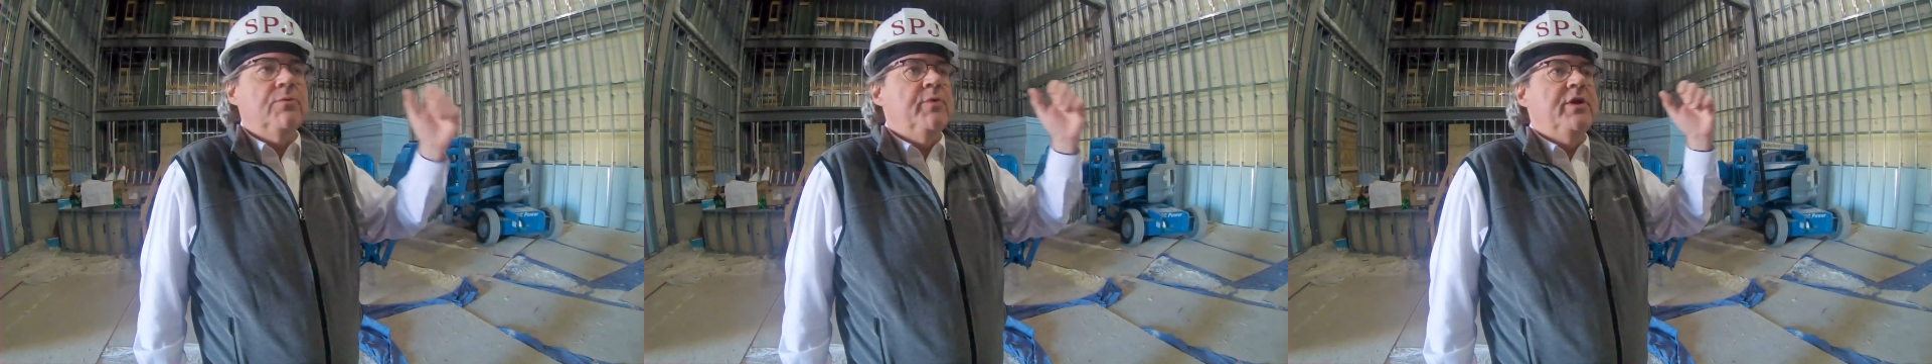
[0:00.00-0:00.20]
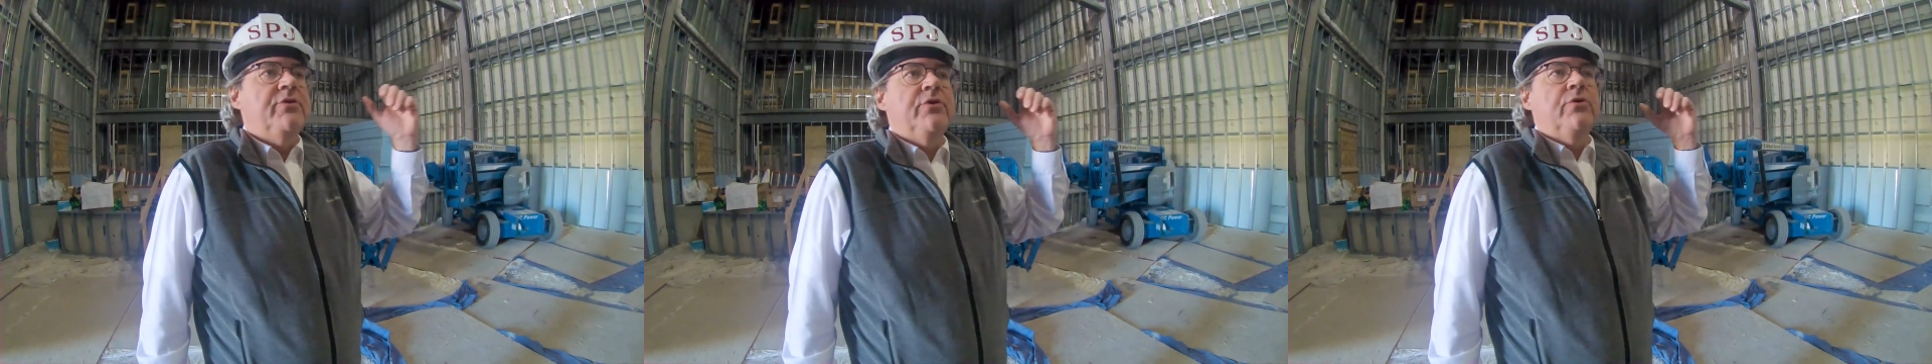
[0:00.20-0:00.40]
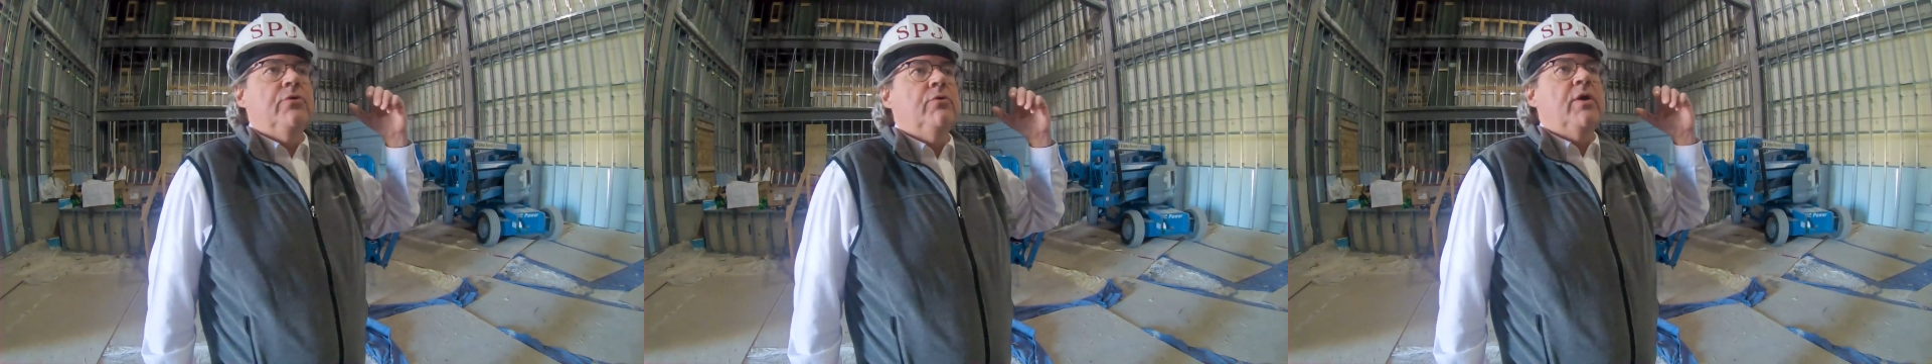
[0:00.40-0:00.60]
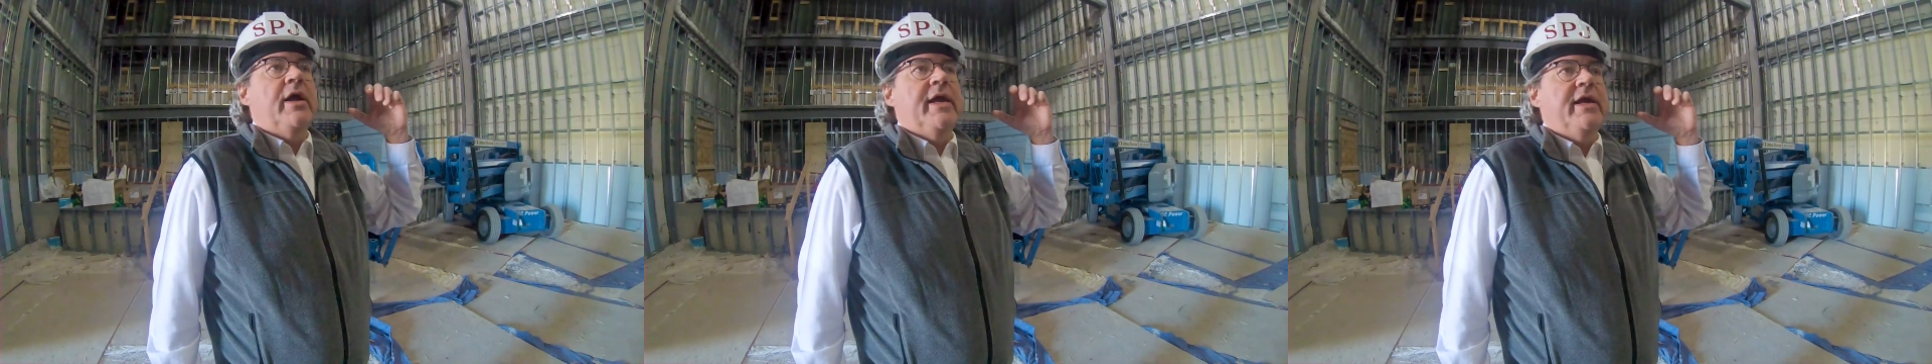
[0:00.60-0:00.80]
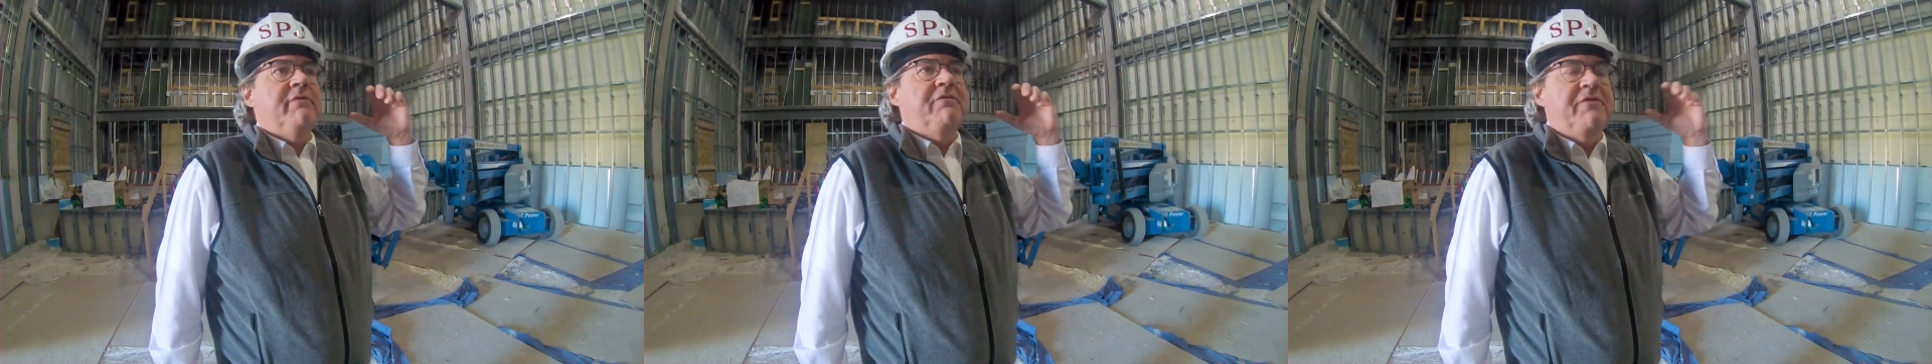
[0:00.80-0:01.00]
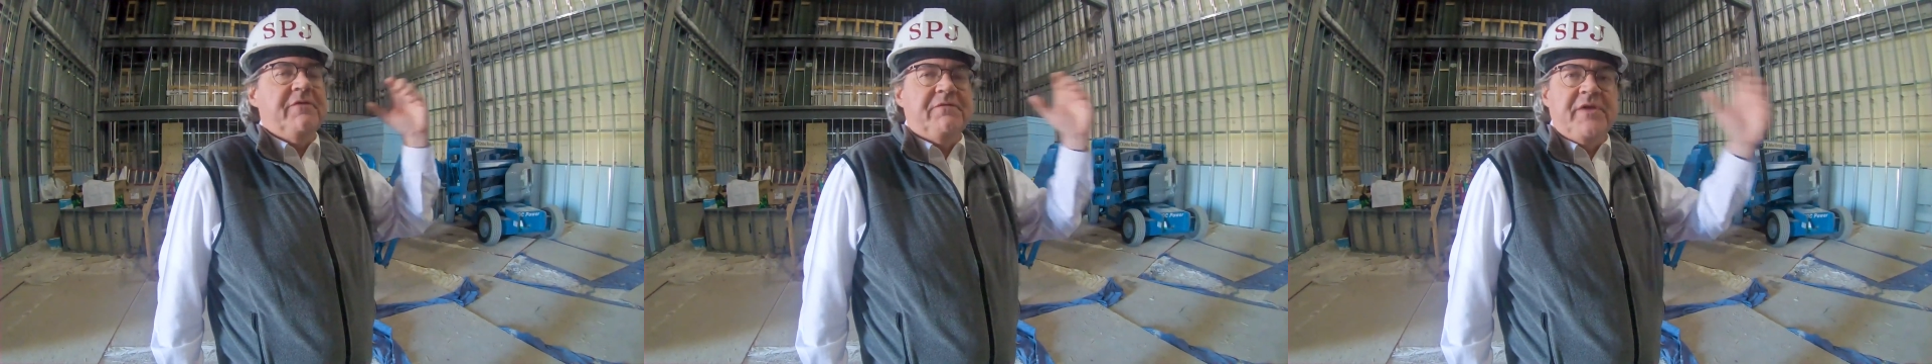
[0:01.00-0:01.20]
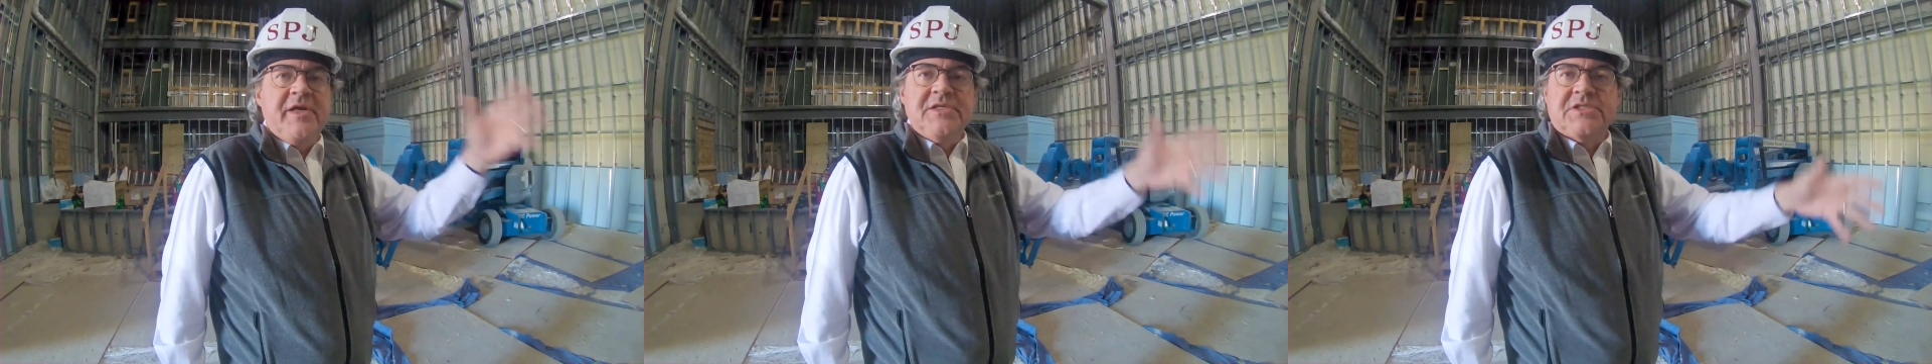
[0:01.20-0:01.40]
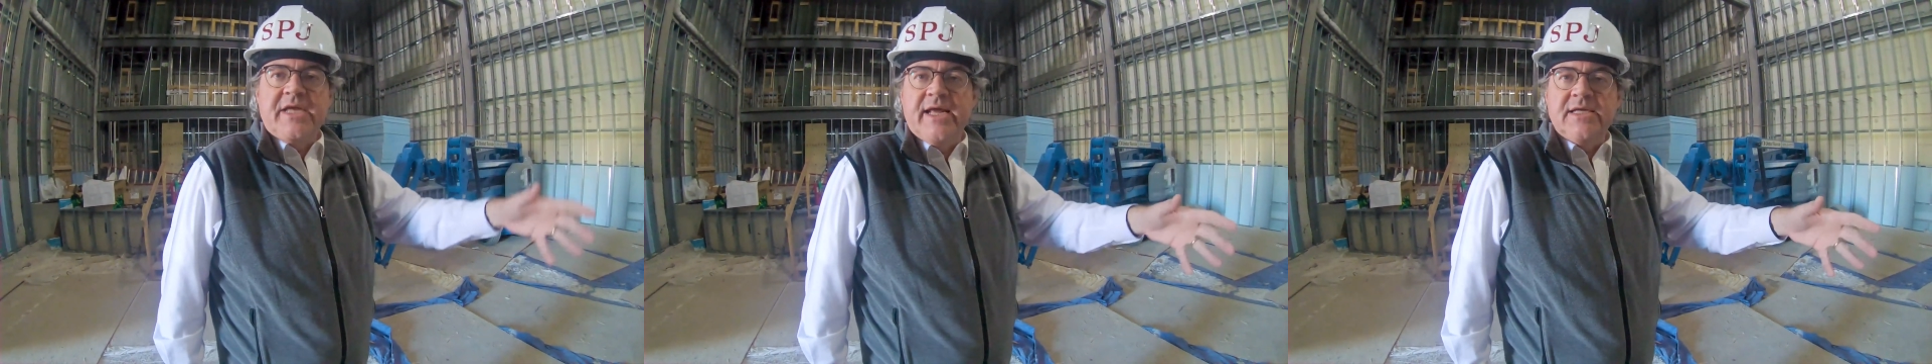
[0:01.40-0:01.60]
We do a
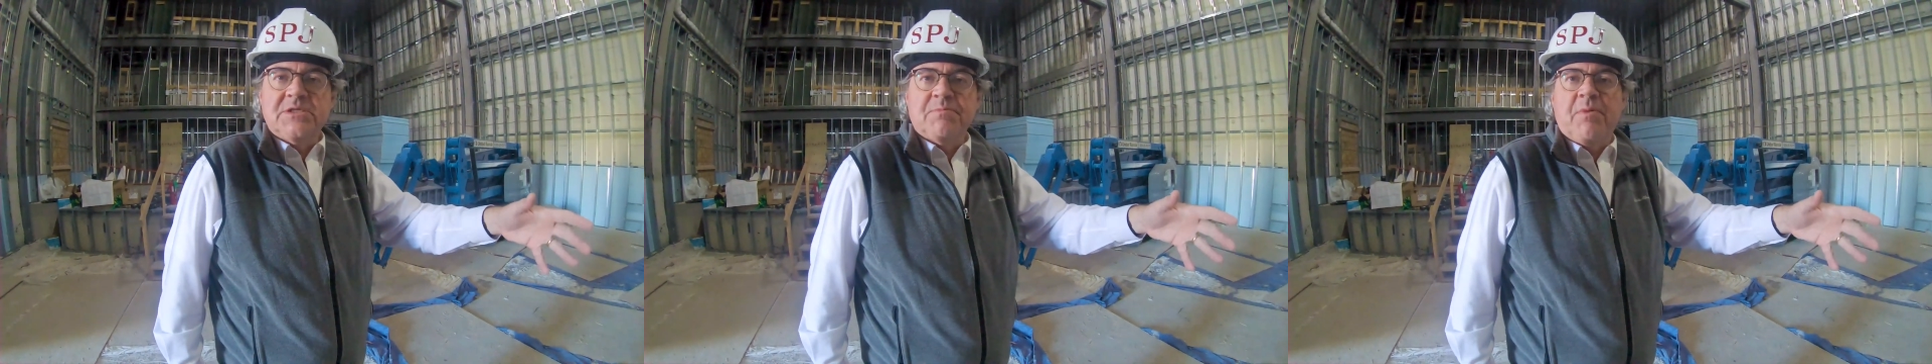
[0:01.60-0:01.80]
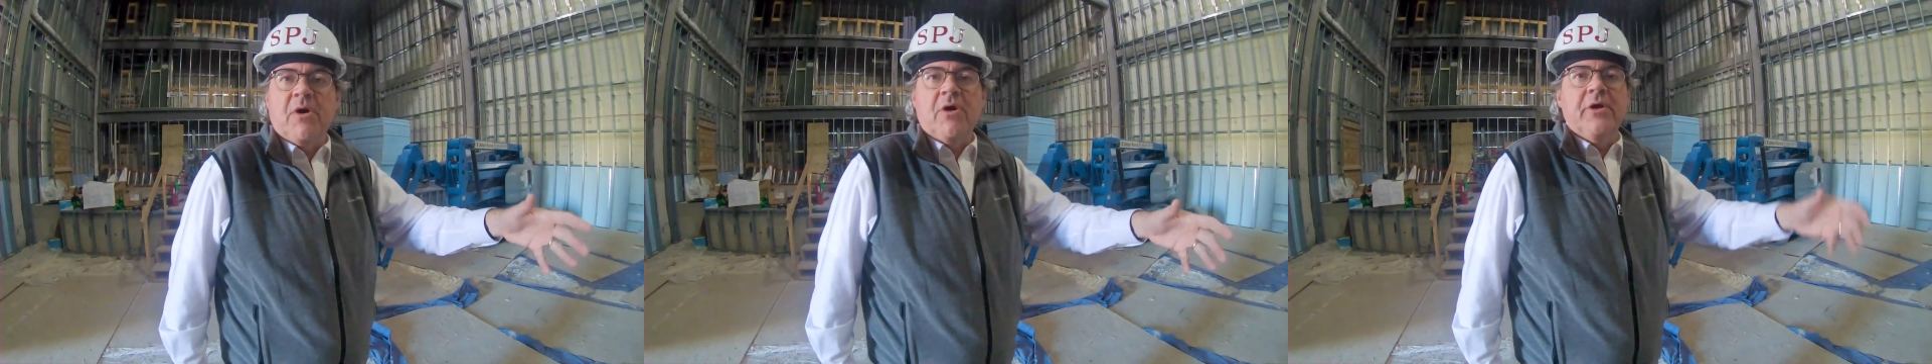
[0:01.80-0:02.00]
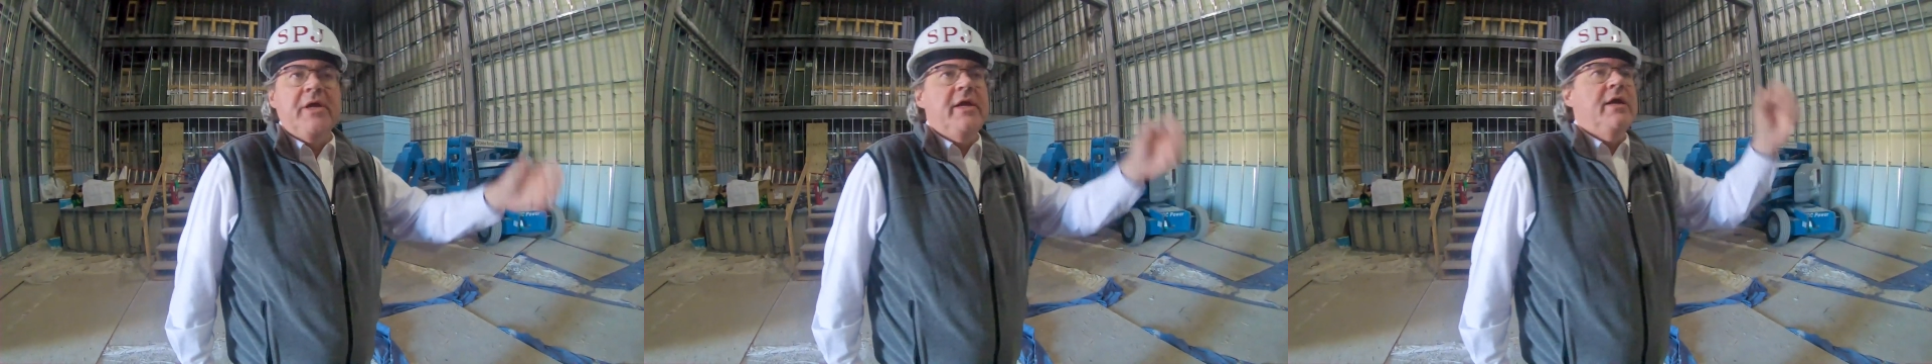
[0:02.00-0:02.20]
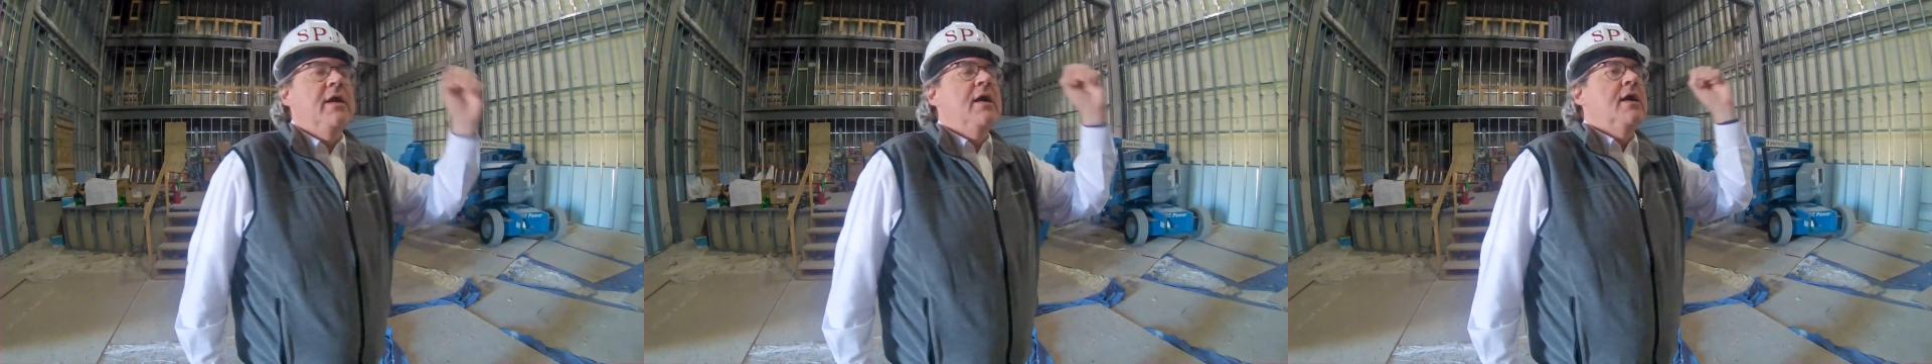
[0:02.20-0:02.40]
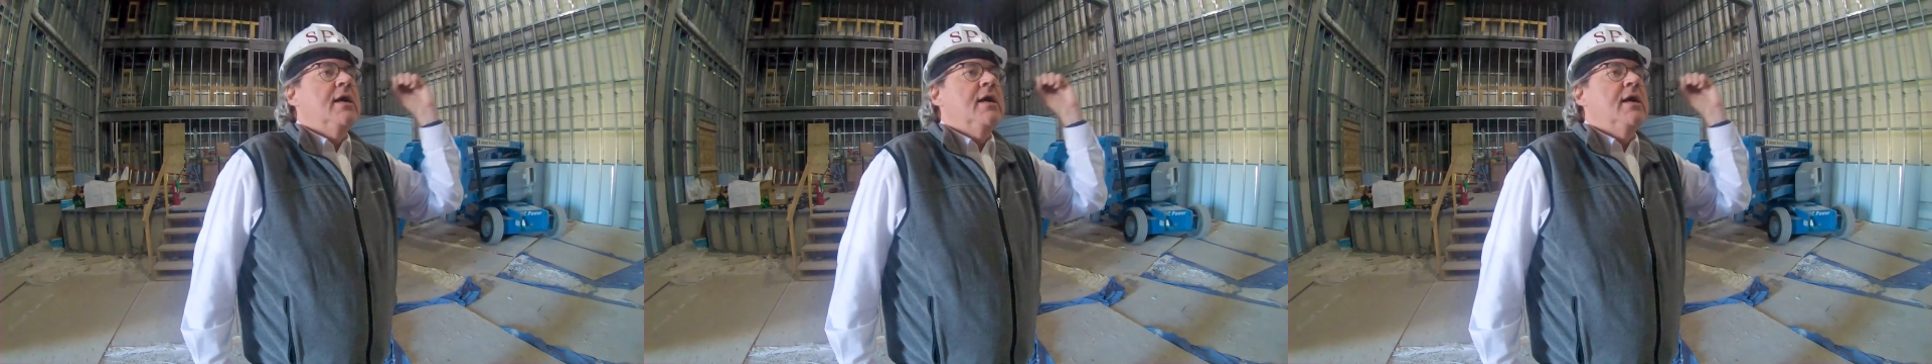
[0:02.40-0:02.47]
50s dance party,